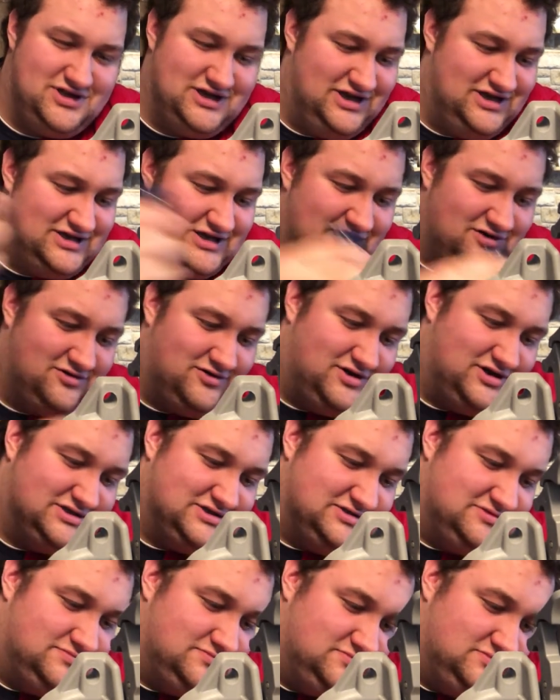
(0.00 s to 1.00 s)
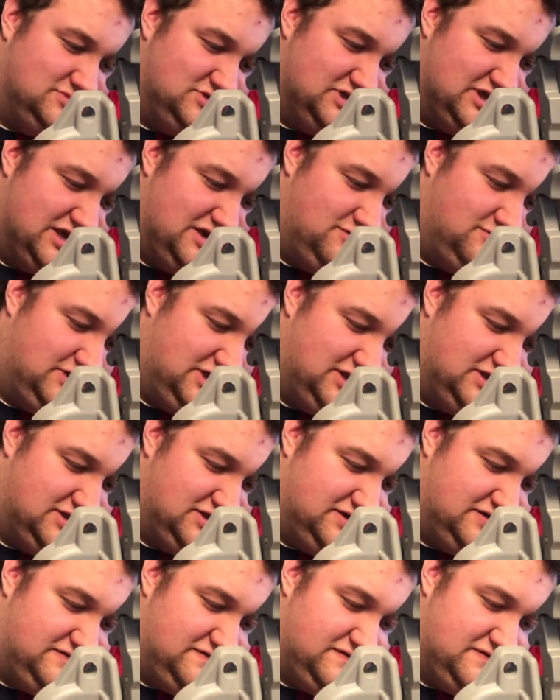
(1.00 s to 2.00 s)
plain down awesome lightweight
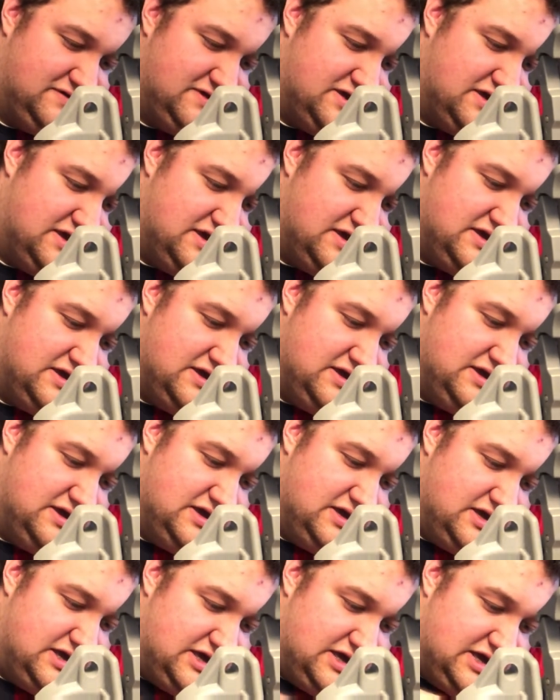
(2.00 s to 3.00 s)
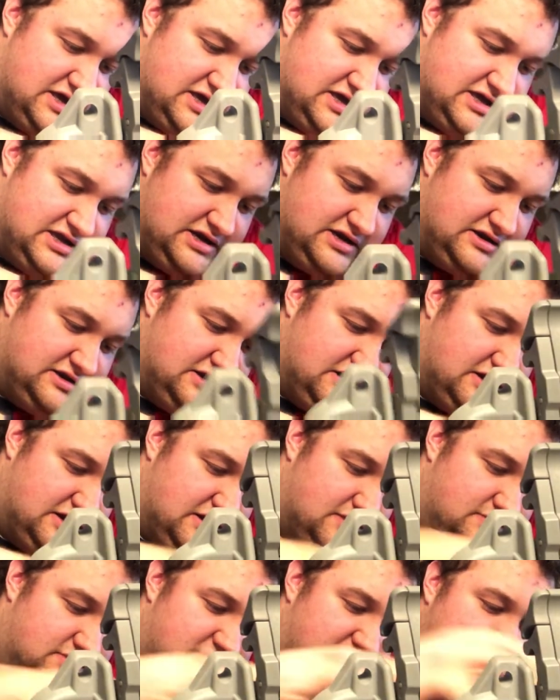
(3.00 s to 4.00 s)
knife. And
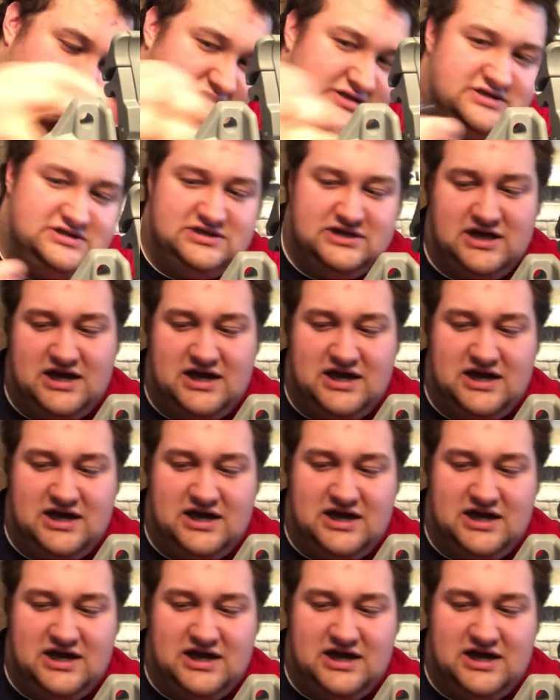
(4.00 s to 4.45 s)
up next is the